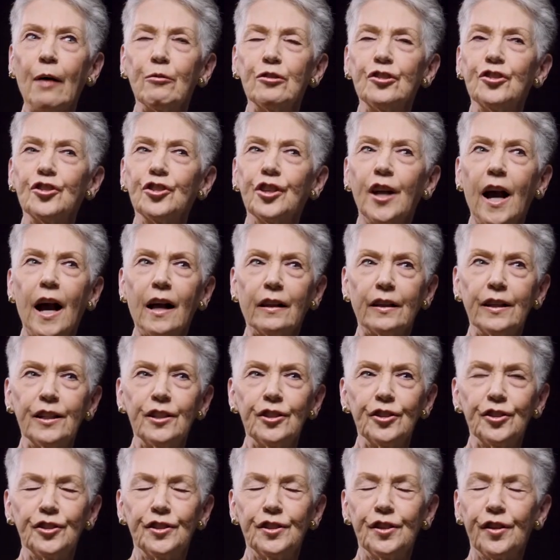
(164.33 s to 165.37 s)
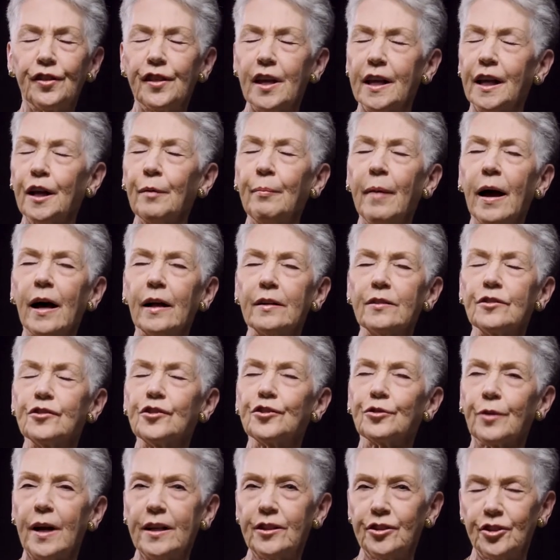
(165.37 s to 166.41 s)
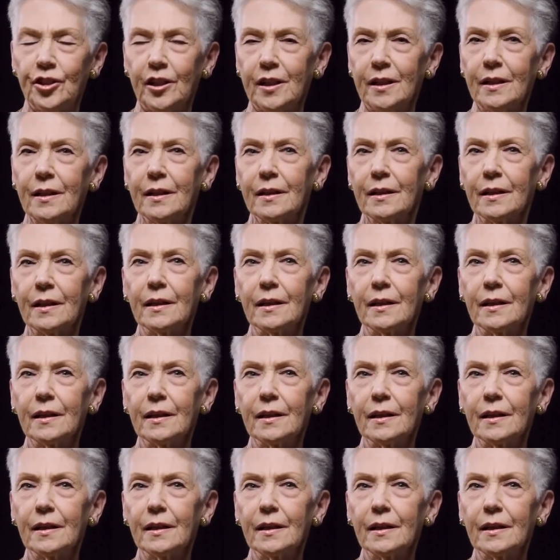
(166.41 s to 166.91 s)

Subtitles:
was challenged to think about stretching